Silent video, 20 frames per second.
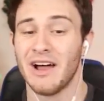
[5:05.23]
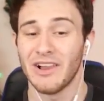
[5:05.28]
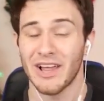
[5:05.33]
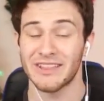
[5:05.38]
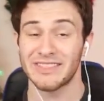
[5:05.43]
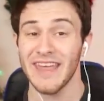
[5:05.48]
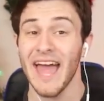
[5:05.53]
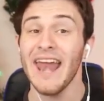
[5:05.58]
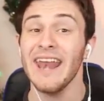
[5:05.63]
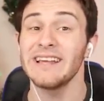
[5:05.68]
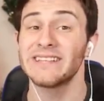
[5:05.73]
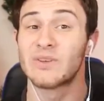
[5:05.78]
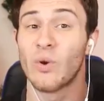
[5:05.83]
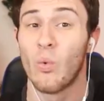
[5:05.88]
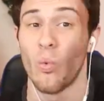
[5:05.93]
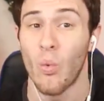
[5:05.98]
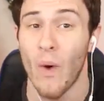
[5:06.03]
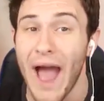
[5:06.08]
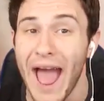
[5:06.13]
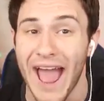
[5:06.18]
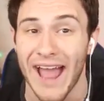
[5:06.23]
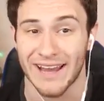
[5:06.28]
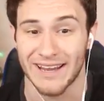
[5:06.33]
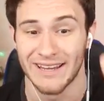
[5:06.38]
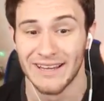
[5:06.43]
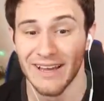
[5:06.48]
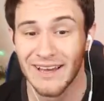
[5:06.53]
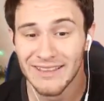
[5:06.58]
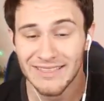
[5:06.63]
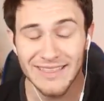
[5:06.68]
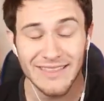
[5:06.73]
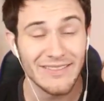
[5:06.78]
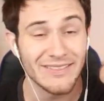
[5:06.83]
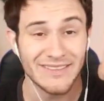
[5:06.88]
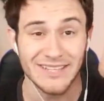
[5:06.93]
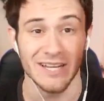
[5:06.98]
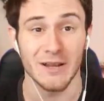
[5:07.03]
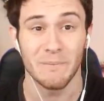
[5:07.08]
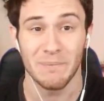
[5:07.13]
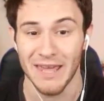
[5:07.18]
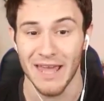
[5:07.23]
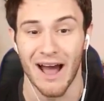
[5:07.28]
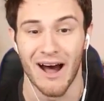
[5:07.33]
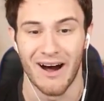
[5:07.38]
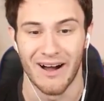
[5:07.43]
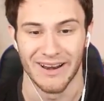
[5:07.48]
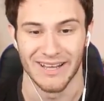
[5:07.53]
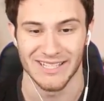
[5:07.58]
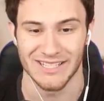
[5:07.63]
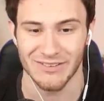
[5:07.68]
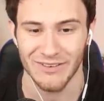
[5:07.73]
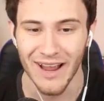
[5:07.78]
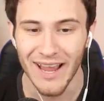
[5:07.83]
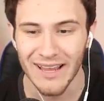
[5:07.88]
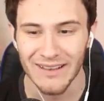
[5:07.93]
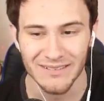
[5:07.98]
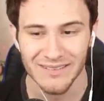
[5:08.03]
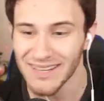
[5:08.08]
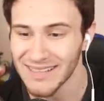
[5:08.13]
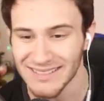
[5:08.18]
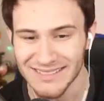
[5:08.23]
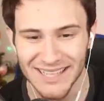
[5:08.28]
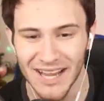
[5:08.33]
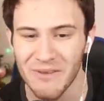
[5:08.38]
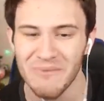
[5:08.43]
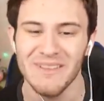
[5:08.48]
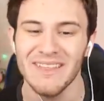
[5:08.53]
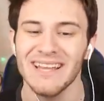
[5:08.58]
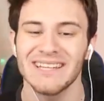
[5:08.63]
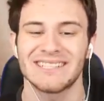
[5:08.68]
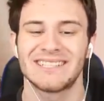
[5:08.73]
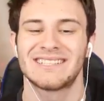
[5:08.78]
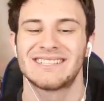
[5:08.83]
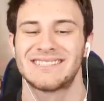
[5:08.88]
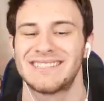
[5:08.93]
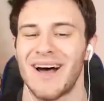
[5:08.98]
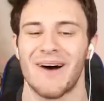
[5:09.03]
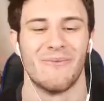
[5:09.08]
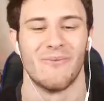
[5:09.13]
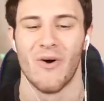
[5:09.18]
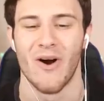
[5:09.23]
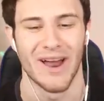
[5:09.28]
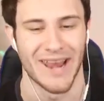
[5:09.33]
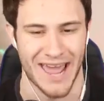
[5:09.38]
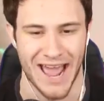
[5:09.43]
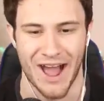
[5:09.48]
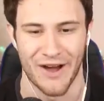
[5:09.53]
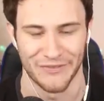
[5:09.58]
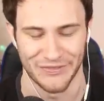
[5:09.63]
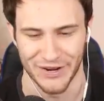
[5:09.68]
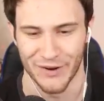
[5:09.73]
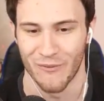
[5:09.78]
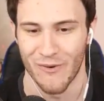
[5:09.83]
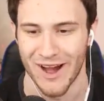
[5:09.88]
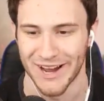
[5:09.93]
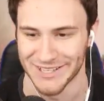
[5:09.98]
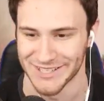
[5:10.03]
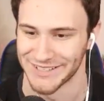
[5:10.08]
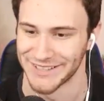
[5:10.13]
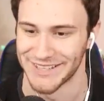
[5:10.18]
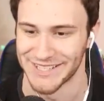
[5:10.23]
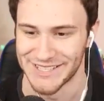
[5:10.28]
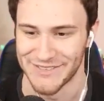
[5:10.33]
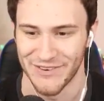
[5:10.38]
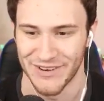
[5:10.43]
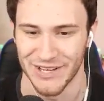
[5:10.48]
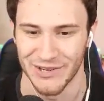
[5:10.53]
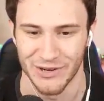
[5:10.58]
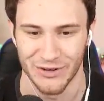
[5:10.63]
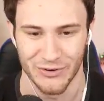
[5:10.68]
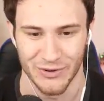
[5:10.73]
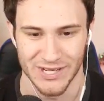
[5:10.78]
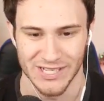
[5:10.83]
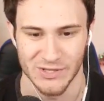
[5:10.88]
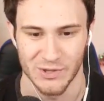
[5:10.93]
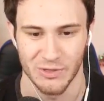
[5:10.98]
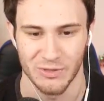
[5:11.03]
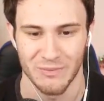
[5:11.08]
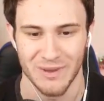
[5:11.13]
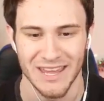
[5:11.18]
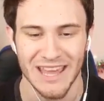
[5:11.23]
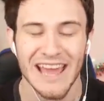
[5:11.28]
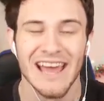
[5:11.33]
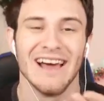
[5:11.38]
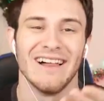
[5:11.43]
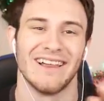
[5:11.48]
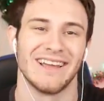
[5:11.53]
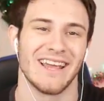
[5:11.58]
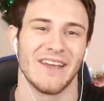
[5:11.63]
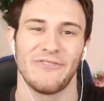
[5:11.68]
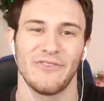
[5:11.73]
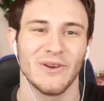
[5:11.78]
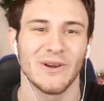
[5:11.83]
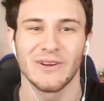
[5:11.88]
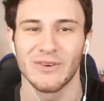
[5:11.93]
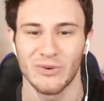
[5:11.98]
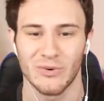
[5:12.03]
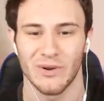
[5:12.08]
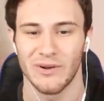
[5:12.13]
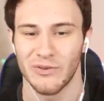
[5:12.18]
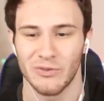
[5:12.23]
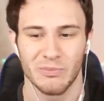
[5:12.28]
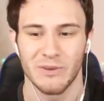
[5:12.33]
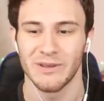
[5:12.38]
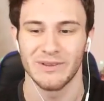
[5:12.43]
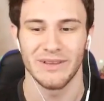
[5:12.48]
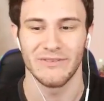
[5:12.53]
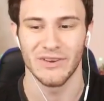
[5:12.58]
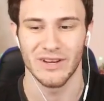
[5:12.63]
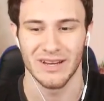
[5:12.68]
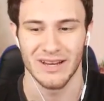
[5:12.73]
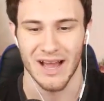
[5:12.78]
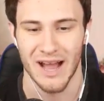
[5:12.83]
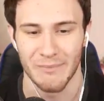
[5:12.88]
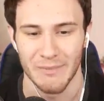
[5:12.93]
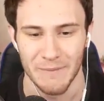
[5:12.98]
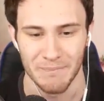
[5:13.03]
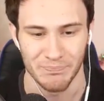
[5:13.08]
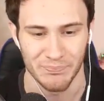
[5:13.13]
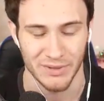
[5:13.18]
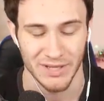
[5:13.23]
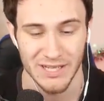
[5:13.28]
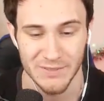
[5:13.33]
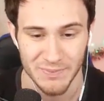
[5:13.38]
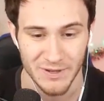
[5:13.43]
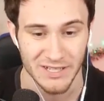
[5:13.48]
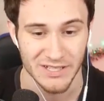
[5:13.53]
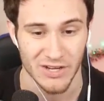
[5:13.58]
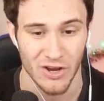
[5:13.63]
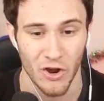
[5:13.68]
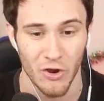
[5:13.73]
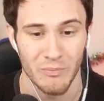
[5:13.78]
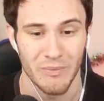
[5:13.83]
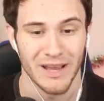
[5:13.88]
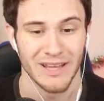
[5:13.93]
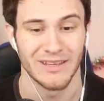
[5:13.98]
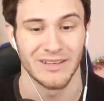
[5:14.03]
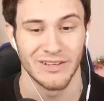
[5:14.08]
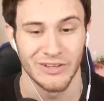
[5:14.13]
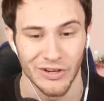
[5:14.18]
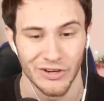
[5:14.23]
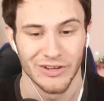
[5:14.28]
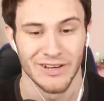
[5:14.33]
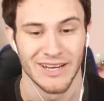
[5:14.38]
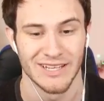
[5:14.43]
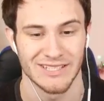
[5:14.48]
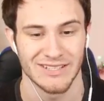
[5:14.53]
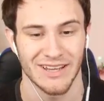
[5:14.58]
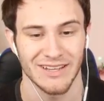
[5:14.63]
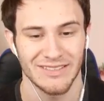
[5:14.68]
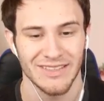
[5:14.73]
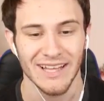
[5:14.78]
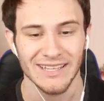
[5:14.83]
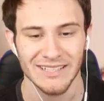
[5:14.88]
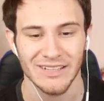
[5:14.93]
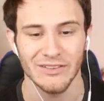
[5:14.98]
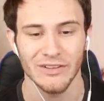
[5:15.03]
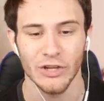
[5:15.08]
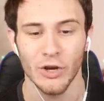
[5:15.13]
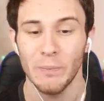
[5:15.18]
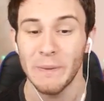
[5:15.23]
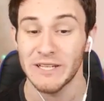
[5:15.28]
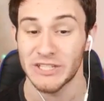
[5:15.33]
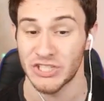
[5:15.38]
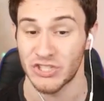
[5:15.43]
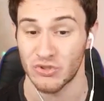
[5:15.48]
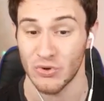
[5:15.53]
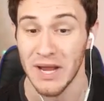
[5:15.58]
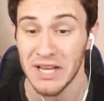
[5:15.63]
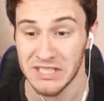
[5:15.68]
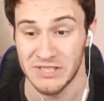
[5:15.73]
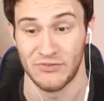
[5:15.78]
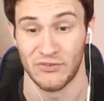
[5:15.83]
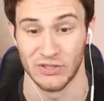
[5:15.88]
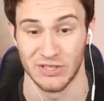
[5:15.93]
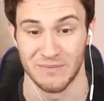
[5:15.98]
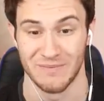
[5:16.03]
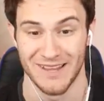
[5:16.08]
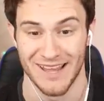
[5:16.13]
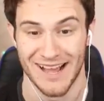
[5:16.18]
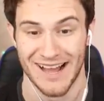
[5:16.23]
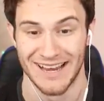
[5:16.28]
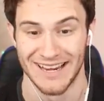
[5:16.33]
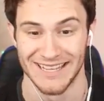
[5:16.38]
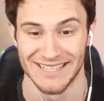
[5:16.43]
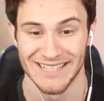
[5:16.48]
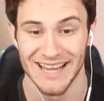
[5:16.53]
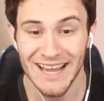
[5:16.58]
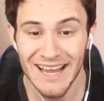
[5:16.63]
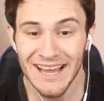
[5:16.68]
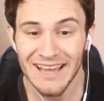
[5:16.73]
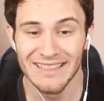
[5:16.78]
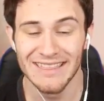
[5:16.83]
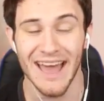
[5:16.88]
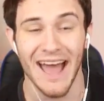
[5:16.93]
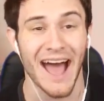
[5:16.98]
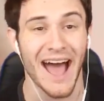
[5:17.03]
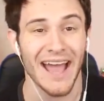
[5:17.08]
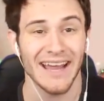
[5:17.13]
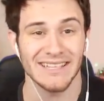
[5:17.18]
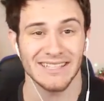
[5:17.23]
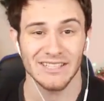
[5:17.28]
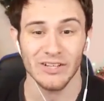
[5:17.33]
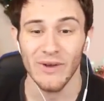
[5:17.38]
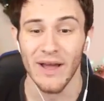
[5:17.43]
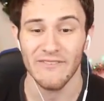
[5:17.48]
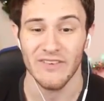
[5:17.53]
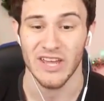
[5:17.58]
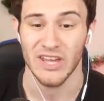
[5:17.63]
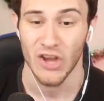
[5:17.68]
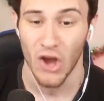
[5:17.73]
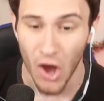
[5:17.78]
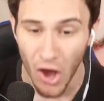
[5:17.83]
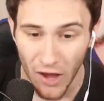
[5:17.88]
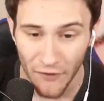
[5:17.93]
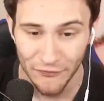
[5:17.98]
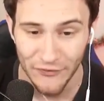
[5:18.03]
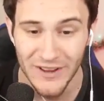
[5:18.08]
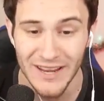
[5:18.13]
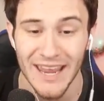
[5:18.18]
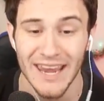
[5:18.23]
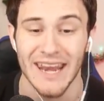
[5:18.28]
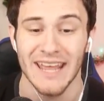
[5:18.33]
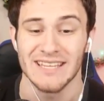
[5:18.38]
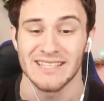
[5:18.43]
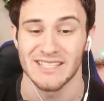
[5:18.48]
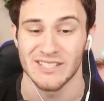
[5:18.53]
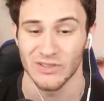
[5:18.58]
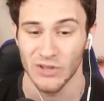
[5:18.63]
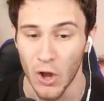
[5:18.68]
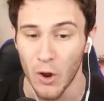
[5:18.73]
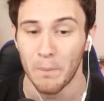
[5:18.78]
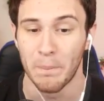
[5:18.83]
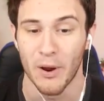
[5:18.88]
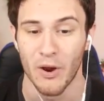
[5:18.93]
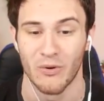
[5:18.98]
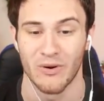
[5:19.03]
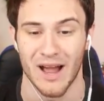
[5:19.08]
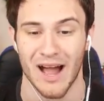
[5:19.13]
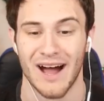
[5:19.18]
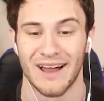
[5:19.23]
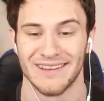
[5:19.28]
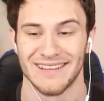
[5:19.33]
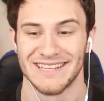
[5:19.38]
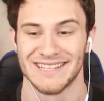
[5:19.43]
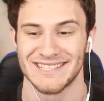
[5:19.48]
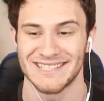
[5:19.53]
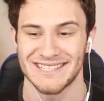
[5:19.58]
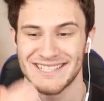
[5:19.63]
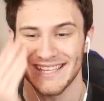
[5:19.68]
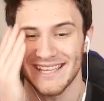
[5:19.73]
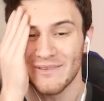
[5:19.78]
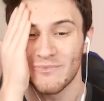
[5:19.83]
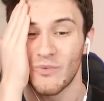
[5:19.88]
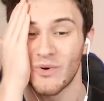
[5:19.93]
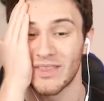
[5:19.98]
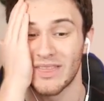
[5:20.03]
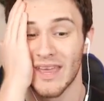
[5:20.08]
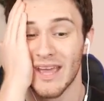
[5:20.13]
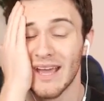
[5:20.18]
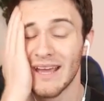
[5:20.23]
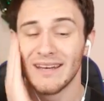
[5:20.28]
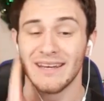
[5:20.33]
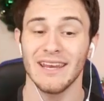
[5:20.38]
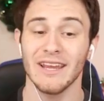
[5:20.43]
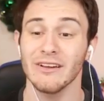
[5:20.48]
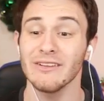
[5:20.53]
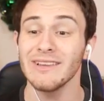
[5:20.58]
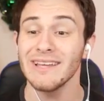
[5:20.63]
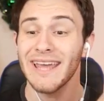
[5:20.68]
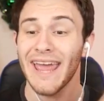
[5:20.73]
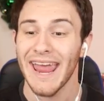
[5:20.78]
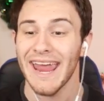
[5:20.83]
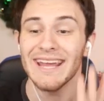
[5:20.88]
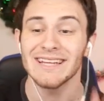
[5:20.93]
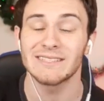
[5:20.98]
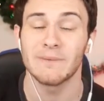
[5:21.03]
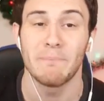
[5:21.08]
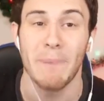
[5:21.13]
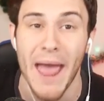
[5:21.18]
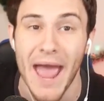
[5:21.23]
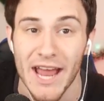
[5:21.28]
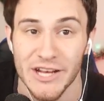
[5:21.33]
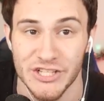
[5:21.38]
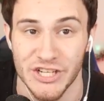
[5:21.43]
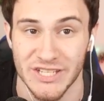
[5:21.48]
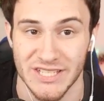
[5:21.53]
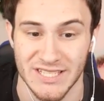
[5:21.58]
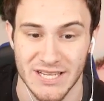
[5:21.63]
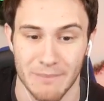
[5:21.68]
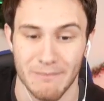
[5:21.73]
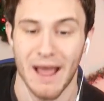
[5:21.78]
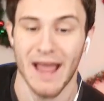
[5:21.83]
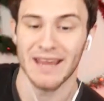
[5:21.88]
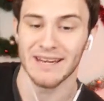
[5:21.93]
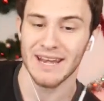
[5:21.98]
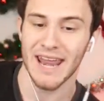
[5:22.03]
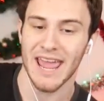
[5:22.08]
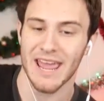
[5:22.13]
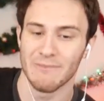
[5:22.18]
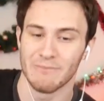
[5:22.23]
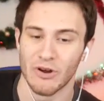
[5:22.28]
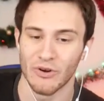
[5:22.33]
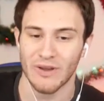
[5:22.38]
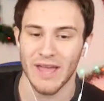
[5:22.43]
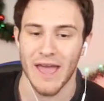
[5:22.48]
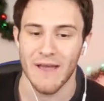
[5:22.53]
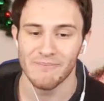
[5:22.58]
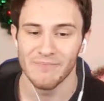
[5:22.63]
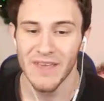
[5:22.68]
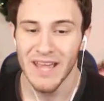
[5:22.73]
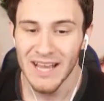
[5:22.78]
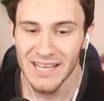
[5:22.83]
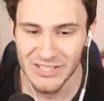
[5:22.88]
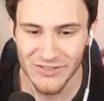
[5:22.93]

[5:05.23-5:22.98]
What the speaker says: Like, that is whack, to be honest, right? Tell me that someone out there watching this video agrees with me. Like, if you agree with me, leave a comment, please, because, oh my goodness, like, that's a little bit stressful, to be honest. That I still have a Koffing and a Slowpoke on this team with nearly 8 badges to my name, okay?